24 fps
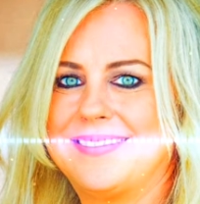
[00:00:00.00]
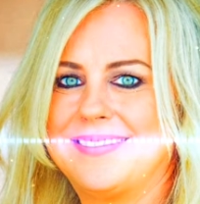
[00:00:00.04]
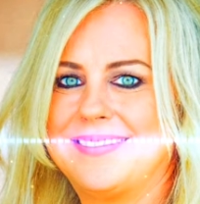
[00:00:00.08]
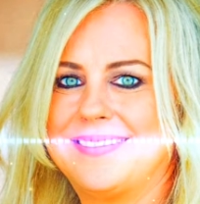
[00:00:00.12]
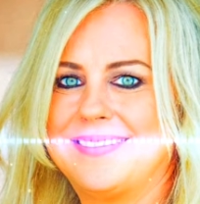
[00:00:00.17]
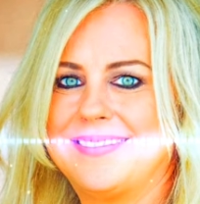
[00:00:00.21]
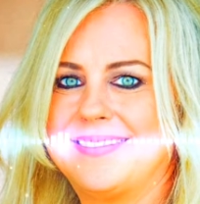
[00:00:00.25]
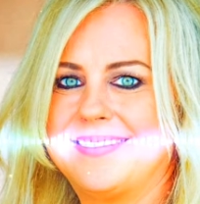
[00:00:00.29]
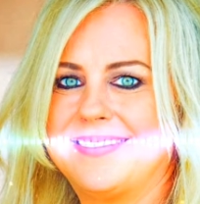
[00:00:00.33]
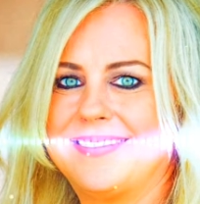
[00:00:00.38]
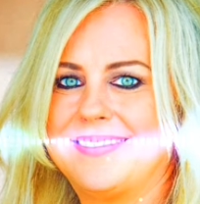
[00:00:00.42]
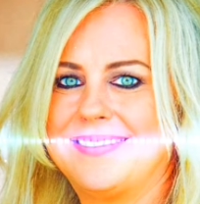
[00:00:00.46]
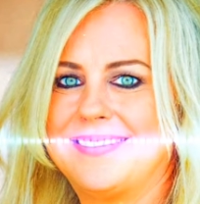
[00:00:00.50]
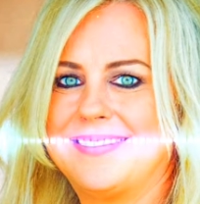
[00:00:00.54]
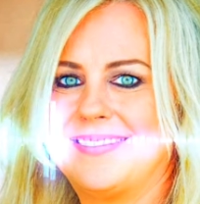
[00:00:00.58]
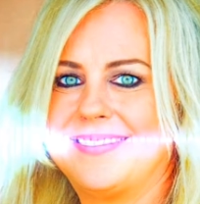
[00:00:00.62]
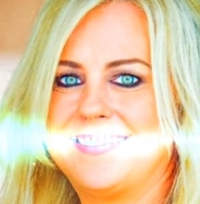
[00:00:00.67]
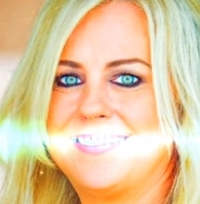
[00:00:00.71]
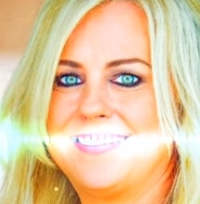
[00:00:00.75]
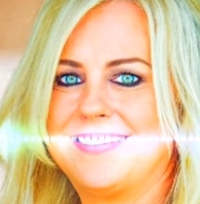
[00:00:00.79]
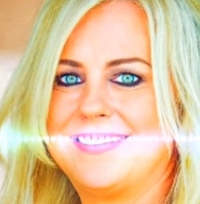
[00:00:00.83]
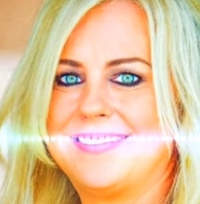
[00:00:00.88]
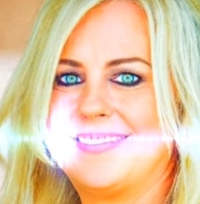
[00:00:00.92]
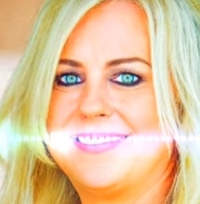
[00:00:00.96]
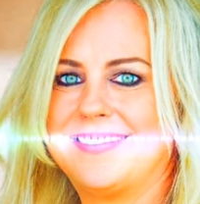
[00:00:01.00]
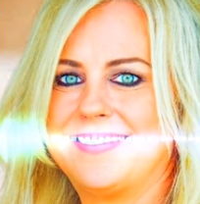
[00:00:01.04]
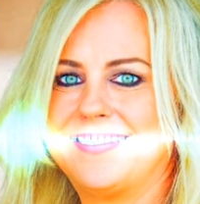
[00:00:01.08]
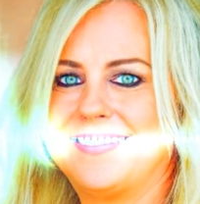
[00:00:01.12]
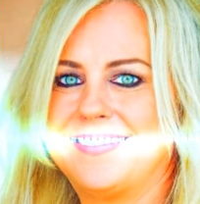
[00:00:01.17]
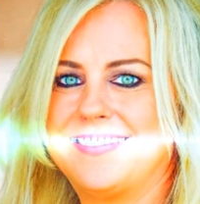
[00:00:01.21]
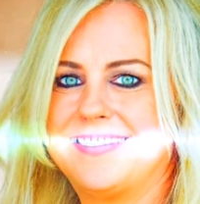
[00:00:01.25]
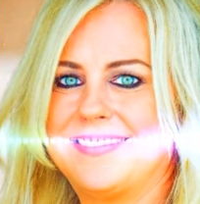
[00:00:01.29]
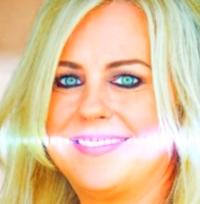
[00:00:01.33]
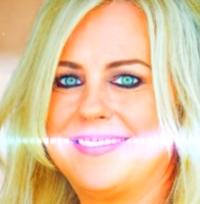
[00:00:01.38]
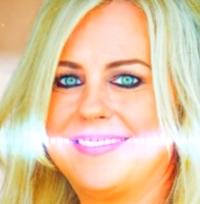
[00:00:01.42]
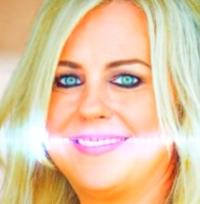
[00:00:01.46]
Okay, where does it feel
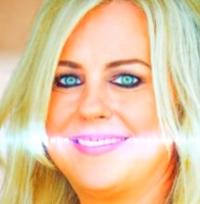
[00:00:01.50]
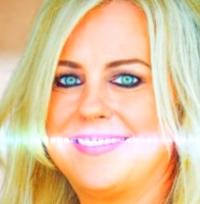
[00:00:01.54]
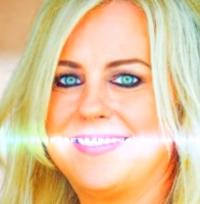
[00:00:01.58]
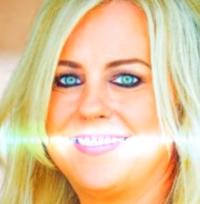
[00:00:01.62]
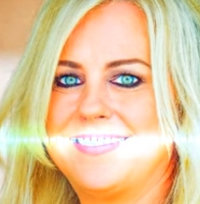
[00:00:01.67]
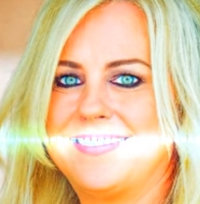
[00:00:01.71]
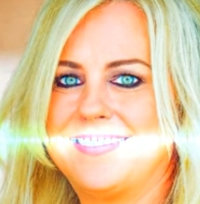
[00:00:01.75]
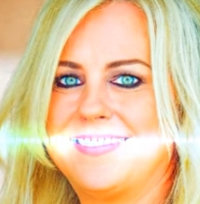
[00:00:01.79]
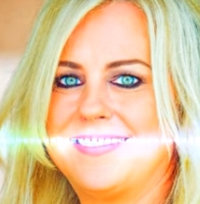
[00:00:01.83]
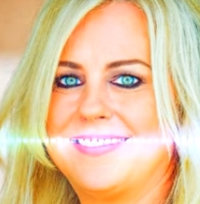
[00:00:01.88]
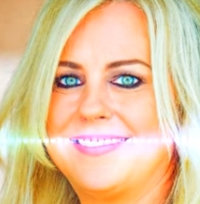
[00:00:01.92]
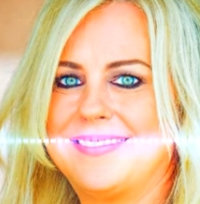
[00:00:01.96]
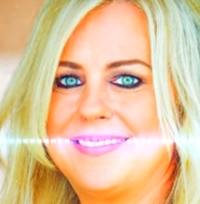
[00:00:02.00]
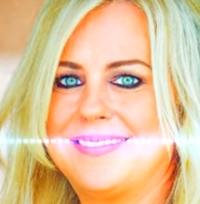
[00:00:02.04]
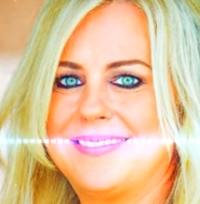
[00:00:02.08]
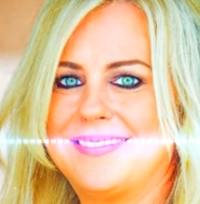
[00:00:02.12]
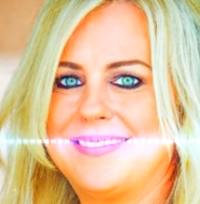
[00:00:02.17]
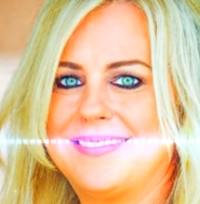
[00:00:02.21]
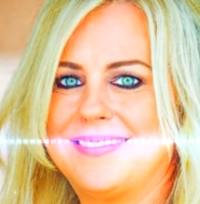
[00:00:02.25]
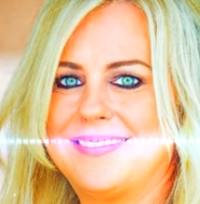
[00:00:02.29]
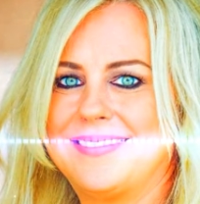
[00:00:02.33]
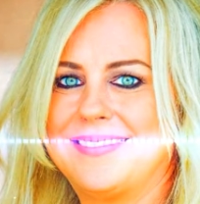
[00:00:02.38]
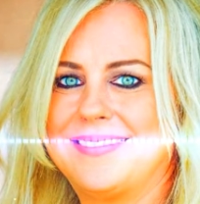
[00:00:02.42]
heavy in your body?